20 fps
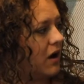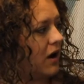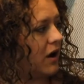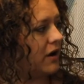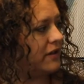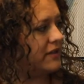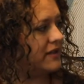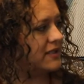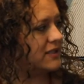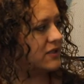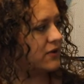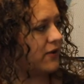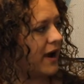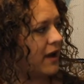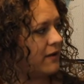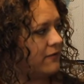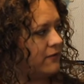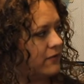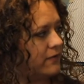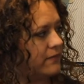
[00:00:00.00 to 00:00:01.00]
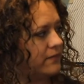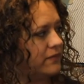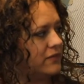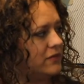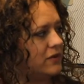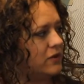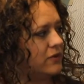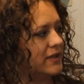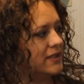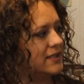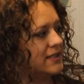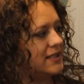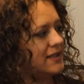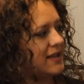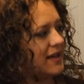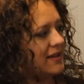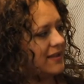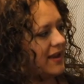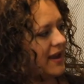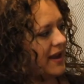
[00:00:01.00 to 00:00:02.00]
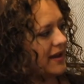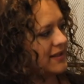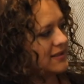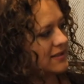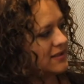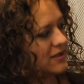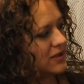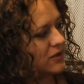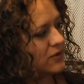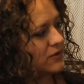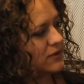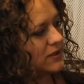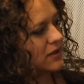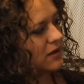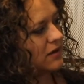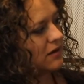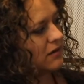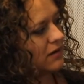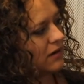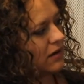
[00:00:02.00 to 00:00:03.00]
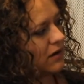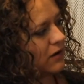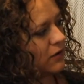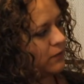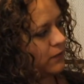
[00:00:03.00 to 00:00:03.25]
On this graph, you can see that the X's and O's are